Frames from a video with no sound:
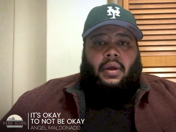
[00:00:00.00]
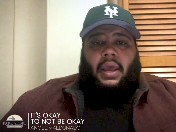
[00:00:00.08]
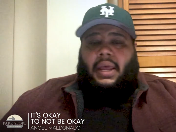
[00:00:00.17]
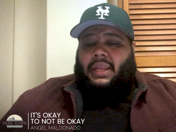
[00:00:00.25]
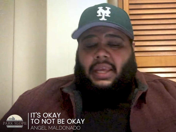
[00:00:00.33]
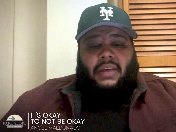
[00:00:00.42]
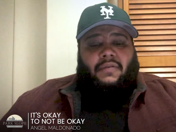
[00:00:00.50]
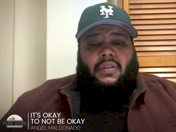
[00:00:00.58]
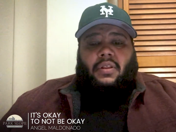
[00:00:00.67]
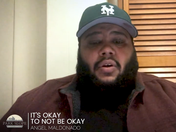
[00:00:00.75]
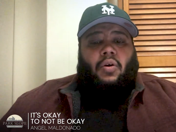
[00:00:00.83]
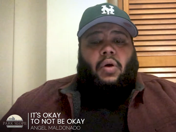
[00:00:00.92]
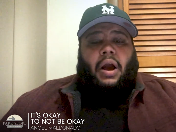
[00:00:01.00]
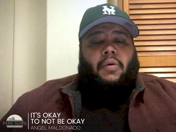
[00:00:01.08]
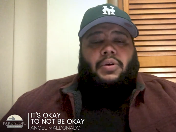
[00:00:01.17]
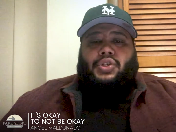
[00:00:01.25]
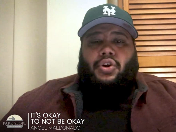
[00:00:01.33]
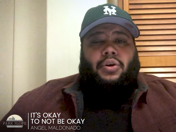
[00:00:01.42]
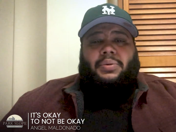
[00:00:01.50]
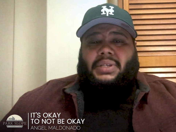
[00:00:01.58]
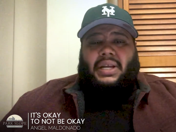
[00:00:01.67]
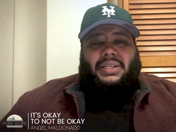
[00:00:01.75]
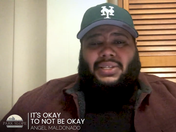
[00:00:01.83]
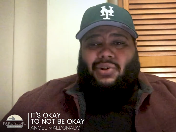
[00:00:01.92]
And even though our
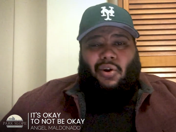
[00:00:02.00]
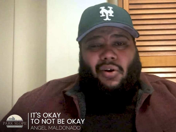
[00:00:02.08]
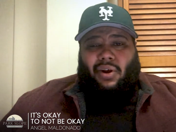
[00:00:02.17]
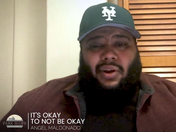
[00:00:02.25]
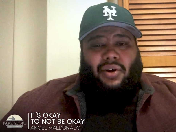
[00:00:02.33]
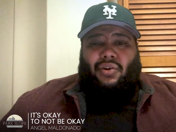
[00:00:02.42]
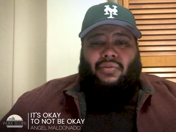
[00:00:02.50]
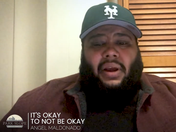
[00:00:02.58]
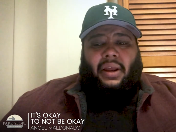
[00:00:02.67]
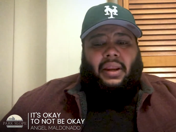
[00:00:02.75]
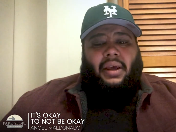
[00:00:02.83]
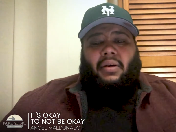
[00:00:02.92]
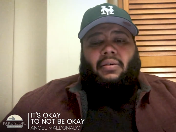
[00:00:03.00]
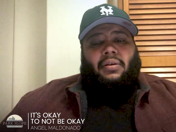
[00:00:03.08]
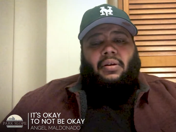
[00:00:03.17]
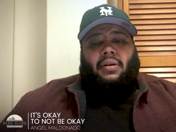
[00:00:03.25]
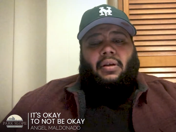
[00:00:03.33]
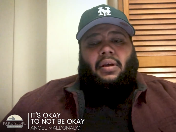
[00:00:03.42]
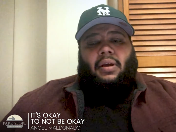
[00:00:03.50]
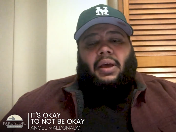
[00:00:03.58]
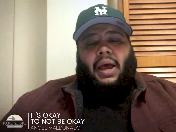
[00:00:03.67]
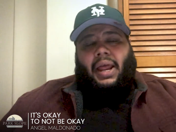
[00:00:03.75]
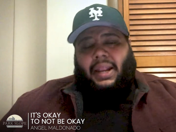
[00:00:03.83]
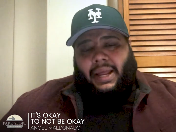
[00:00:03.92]
circumstances aren't good right now,
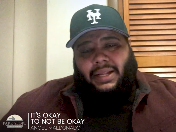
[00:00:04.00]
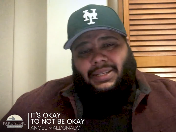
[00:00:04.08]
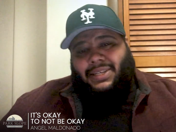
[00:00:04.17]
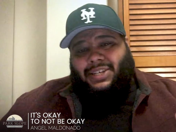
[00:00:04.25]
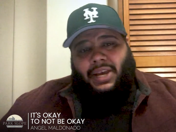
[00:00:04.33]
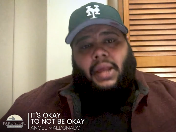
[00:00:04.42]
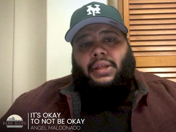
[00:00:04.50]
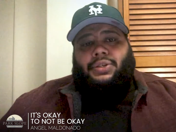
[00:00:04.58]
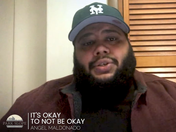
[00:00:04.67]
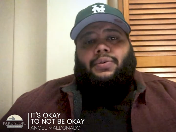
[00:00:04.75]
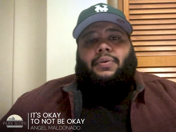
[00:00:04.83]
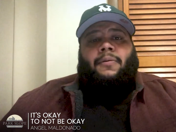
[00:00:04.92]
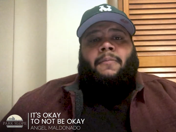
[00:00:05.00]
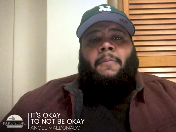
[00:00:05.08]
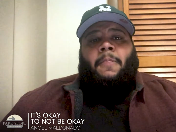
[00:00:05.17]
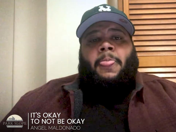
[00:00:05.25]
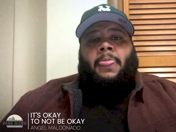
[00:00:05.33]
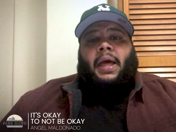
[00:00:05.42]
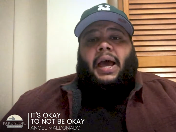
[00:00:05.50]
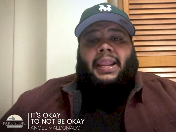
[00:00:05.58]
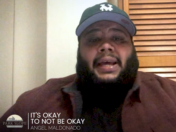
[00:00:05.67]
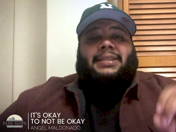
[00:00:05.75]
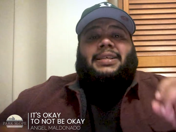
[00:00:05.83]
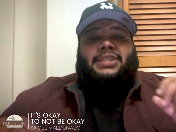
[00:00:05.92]
I'd like to challenge you. I'd
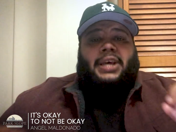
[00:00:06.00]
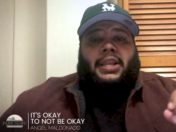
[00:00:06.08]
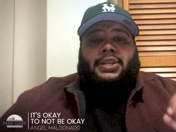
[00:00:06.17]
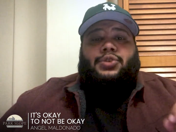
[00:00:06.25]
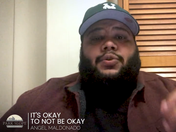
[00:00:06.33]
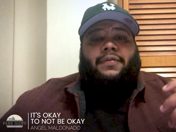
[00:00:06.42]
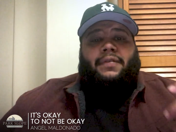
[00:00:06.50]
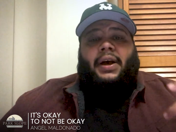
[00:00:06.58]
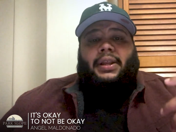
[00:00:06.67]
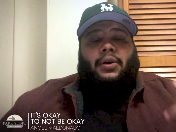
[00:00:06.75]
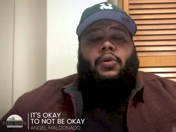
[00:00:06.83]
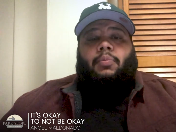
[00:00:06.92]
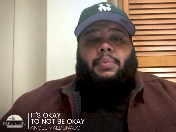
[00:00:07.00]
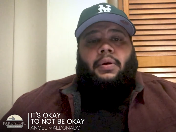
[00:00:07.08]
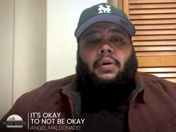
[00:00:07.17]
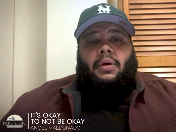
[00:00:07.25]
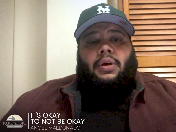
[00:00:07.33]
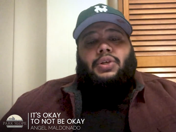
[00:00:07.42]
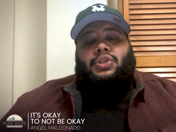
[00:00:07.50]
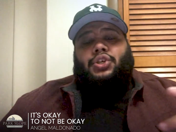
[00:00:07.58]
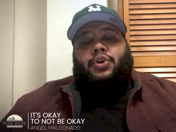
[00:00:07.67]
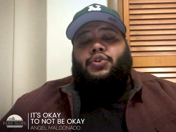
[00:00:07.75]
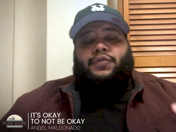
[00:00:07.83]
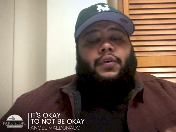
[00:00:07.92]
like to challenge you to find hope.
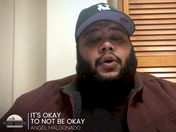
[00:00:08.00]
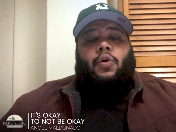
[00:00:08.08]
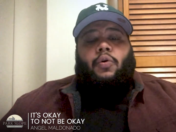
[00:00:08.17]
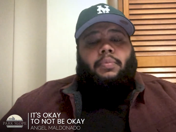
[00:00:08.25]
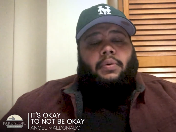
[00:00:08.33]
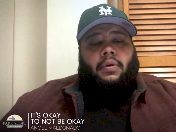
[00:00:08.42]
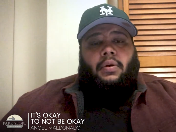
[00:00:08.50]
Search for hope.